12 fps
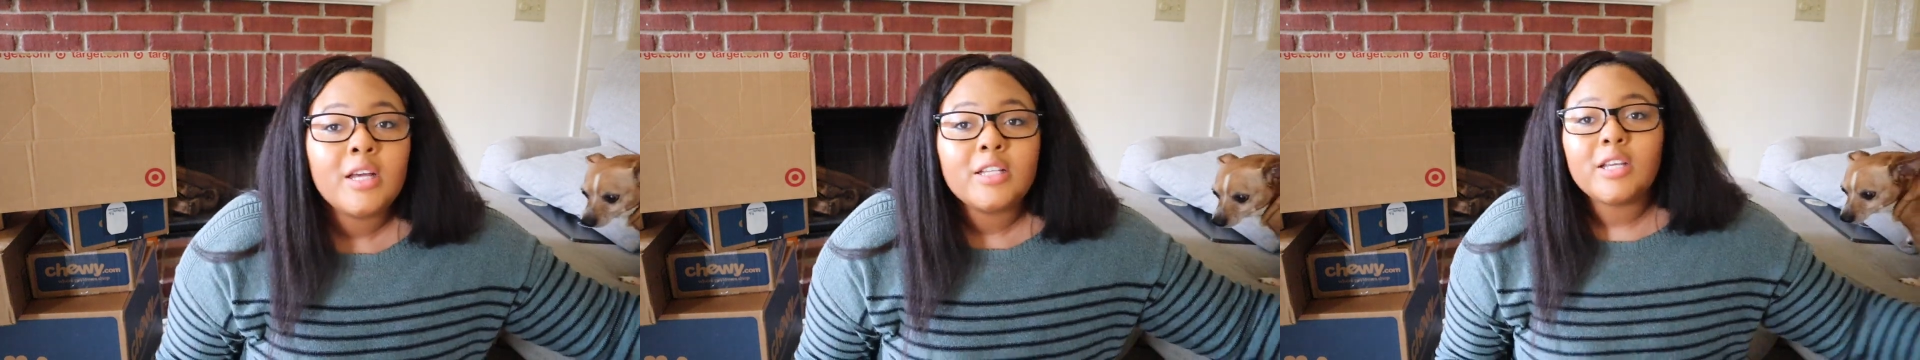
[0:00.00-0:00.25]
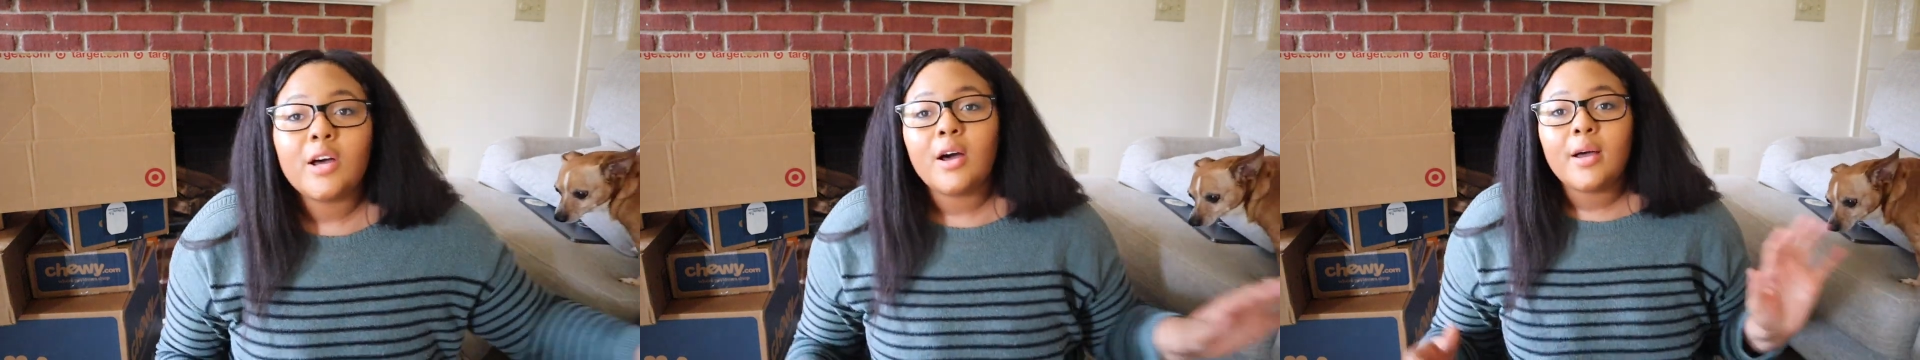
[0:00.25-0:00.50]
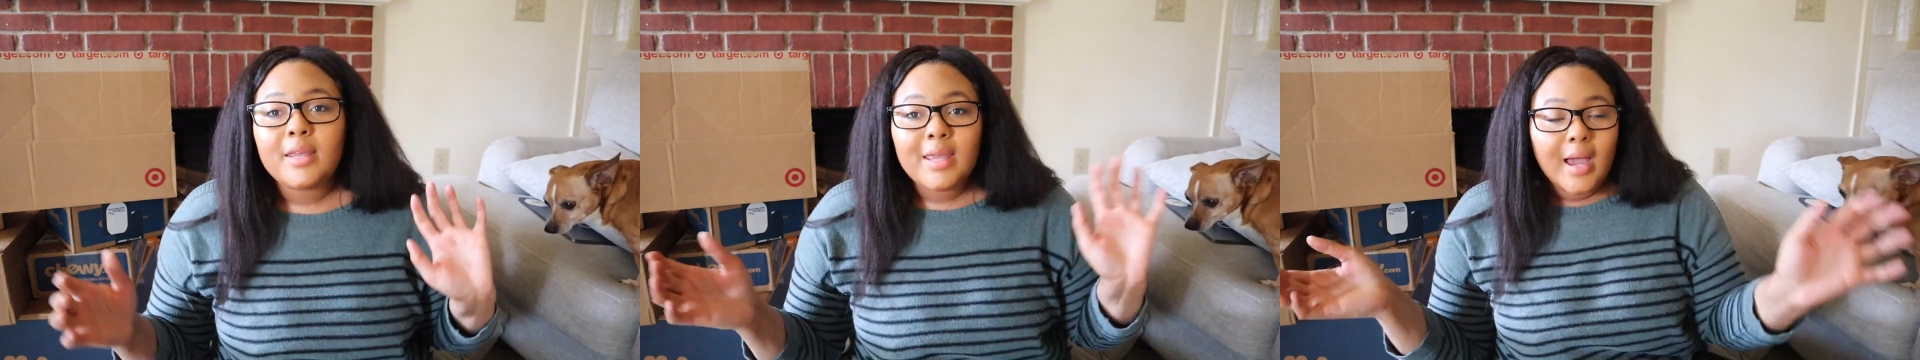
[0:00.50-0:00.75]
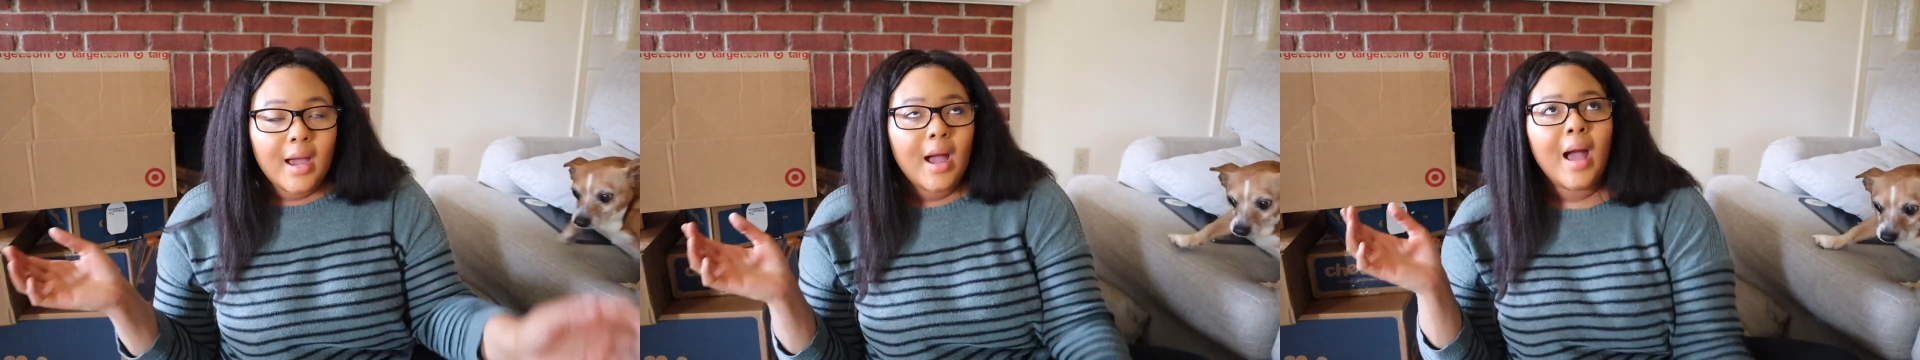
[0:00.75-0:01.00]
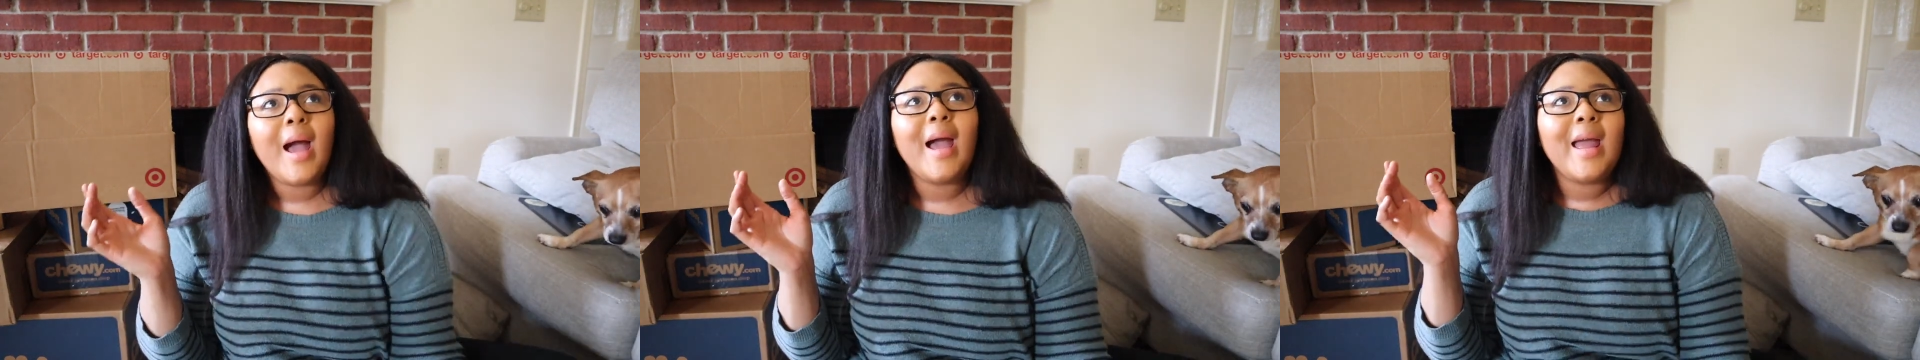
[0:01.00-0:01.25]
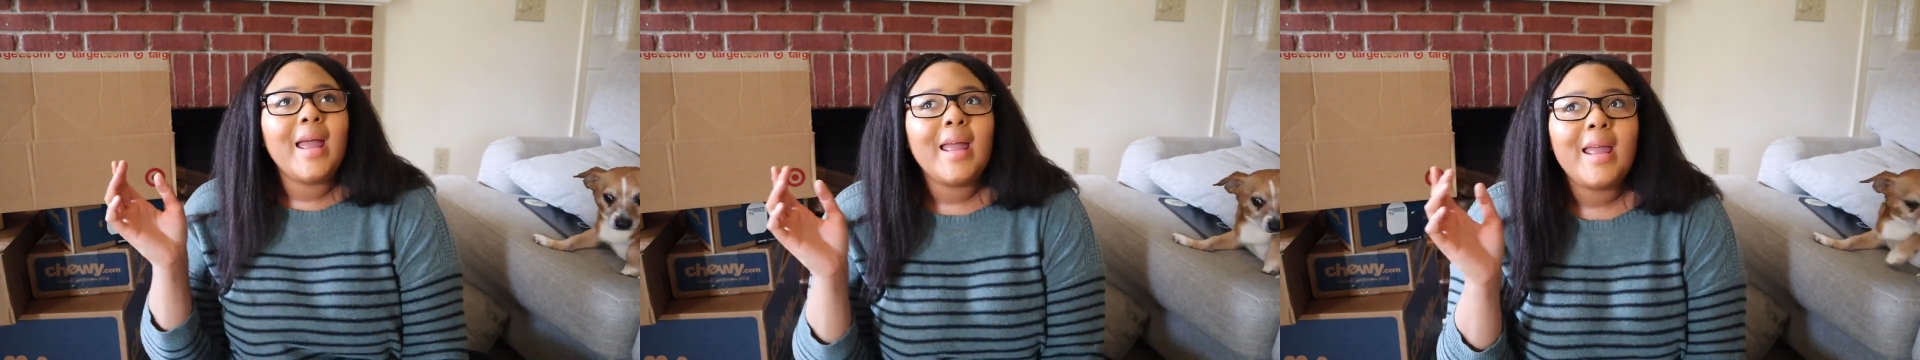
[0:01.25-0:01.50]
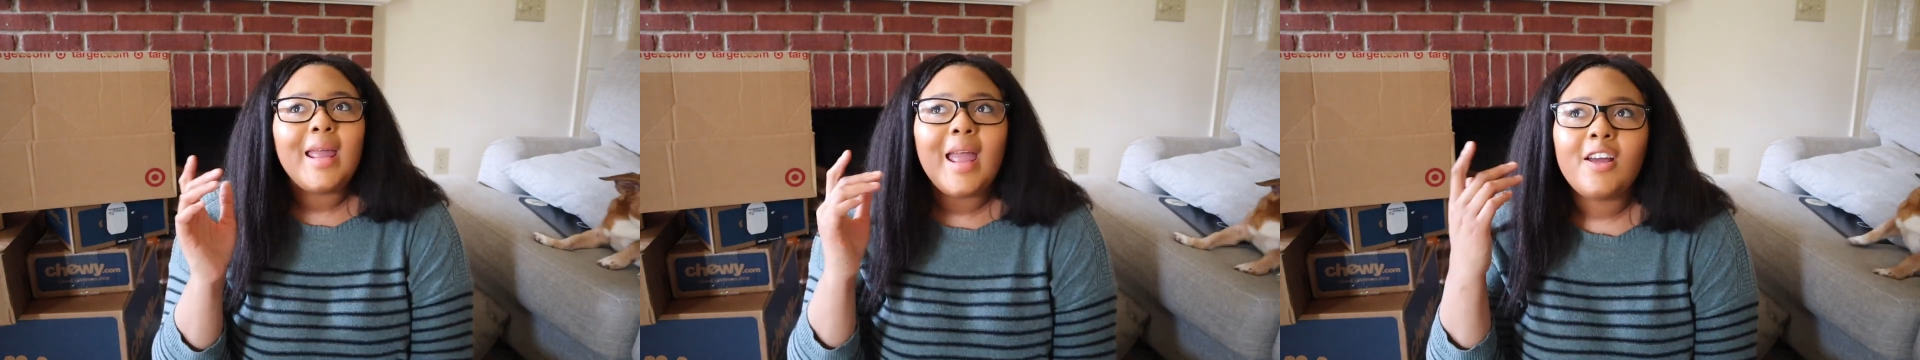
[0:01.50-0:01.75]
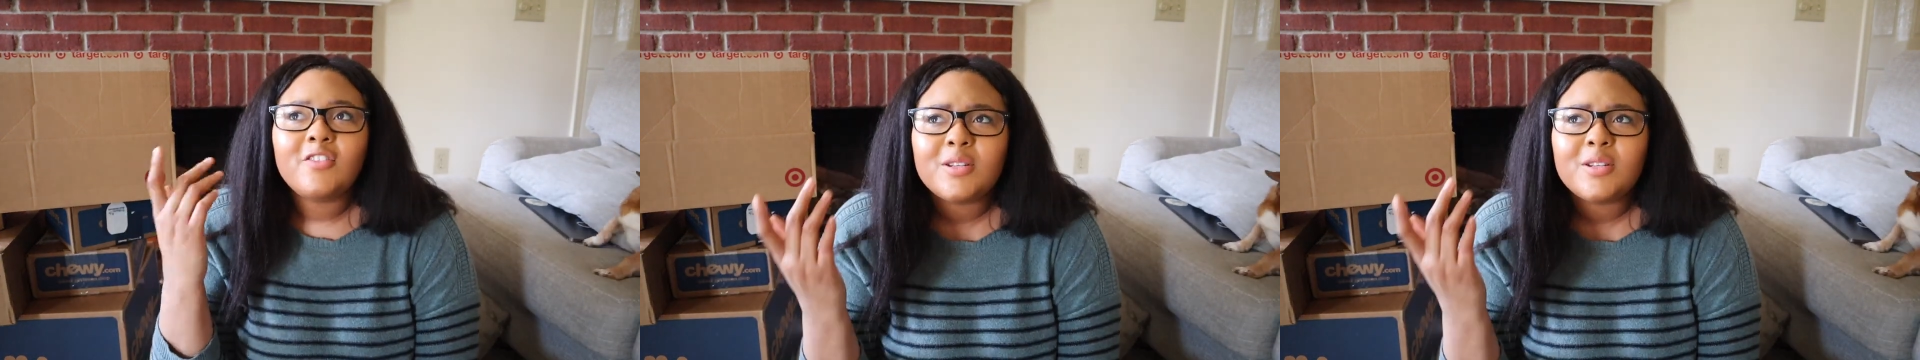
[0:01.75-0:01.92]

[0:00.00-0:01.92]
So yeah, I have